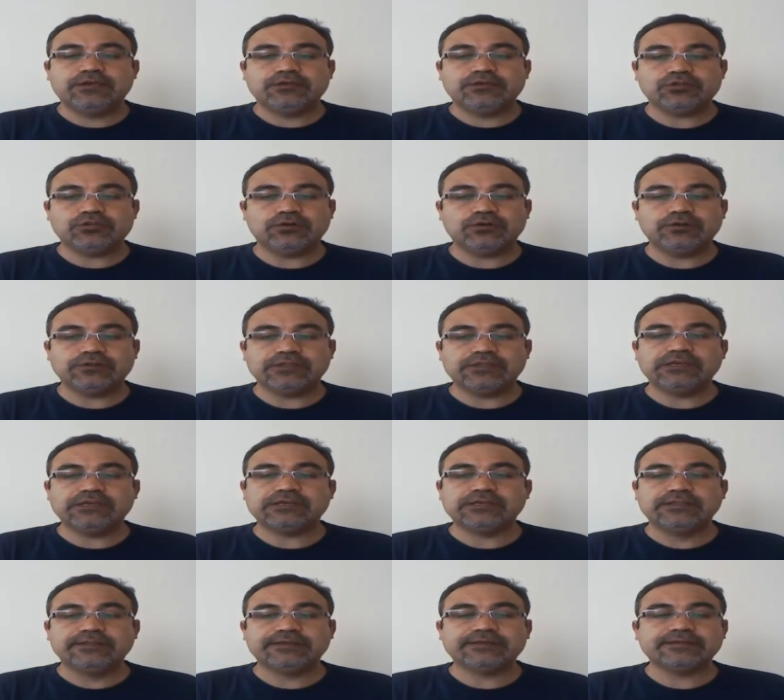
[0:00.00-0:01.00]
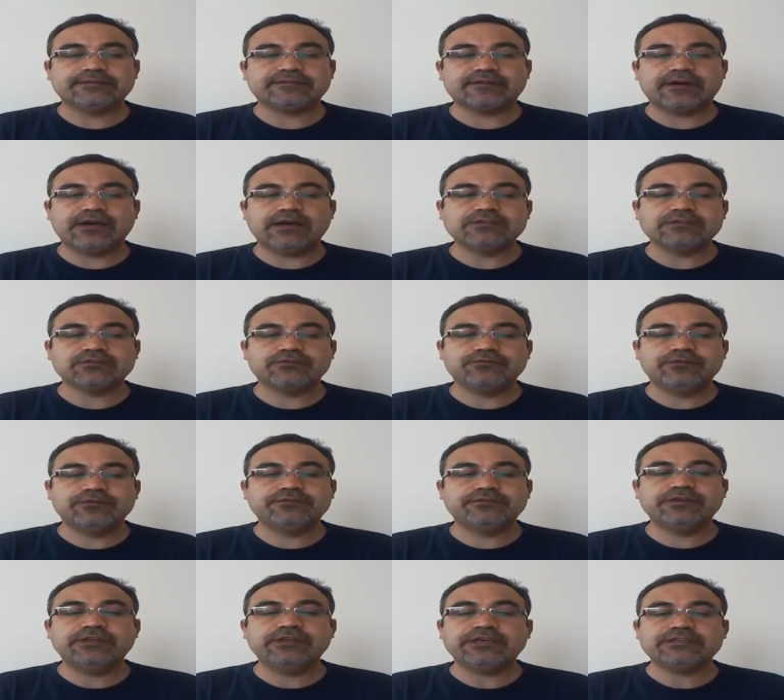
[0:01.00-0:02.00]
Currently, clinical trials of
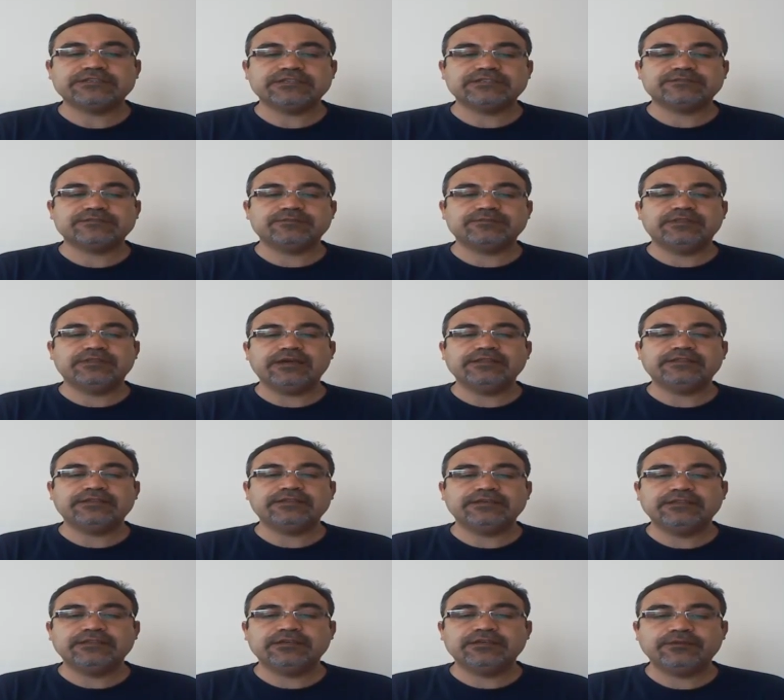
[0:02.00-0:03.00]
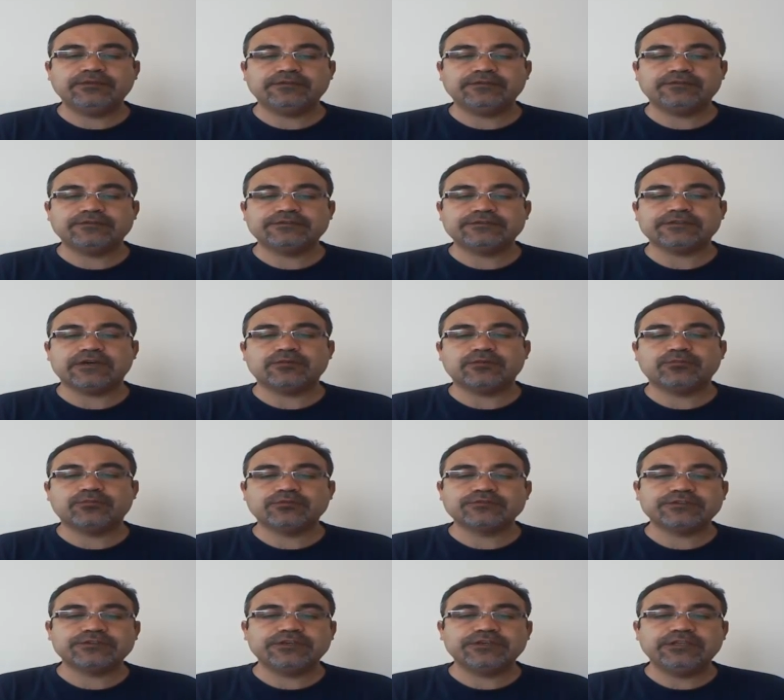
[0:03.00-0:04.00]
15 HSP90 inhibitors are
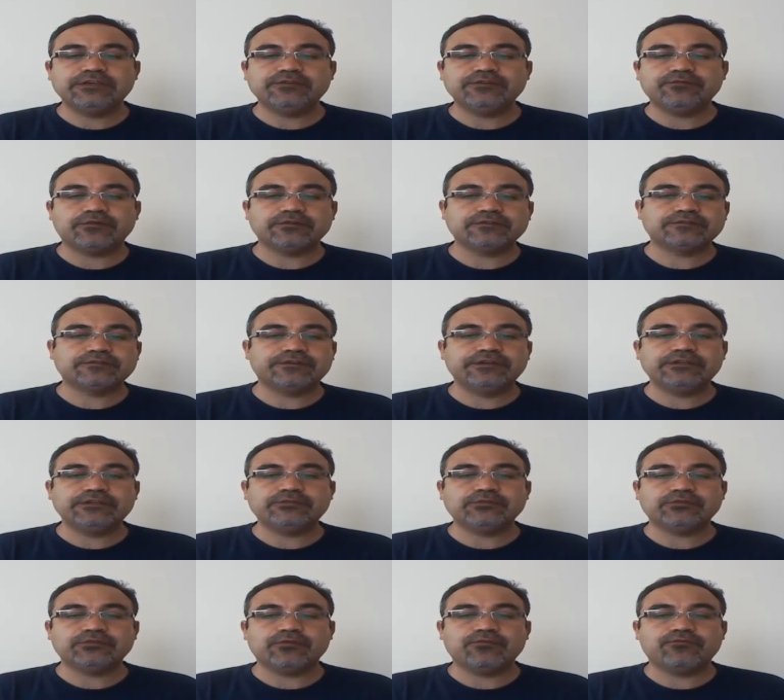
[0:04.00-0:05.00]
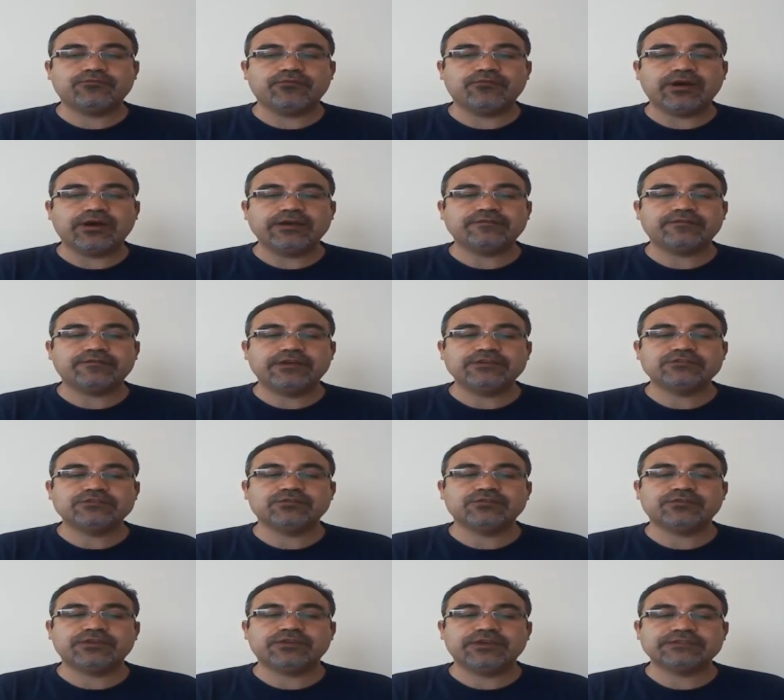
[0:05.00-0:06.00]
proceeding for the treatment of wide range
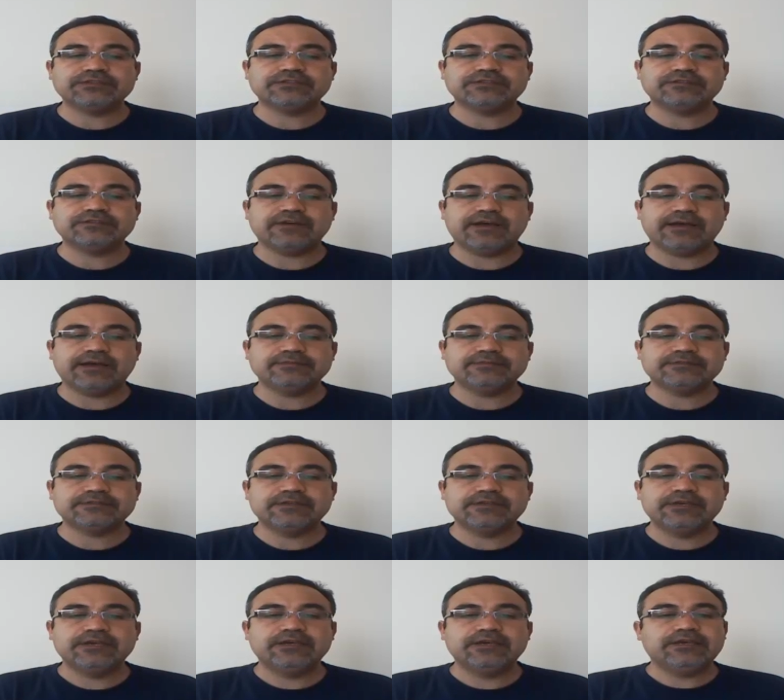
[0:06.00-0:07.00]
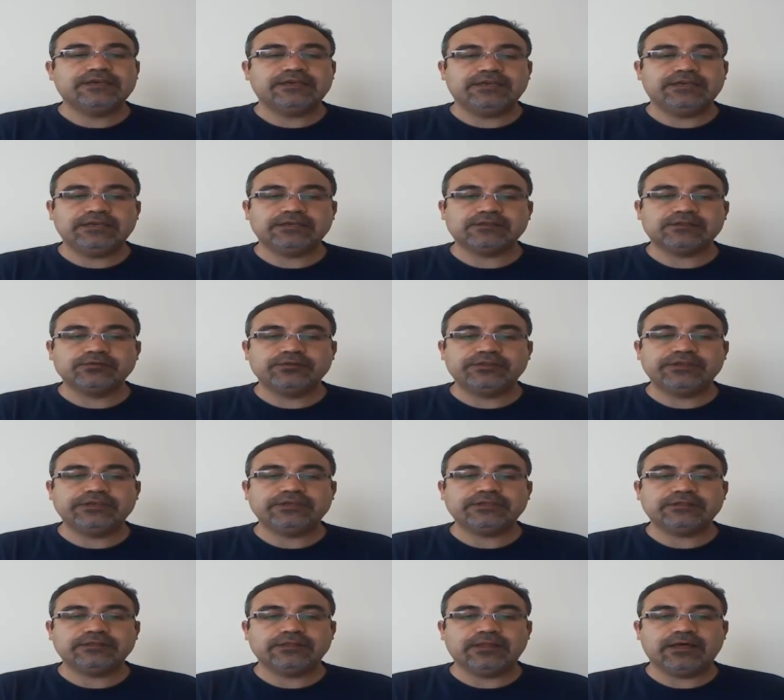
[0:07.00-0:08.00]
of cancer types,
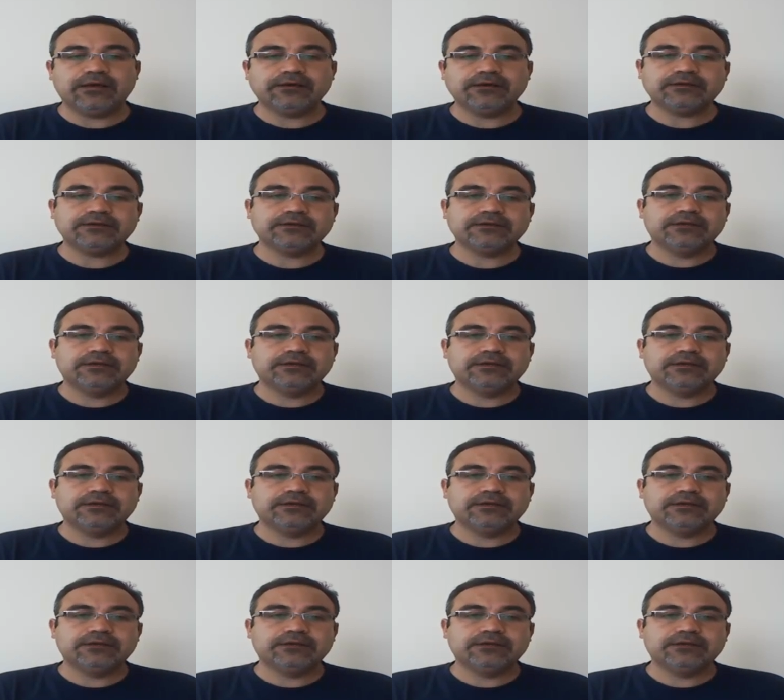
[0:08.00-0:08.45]
including lung,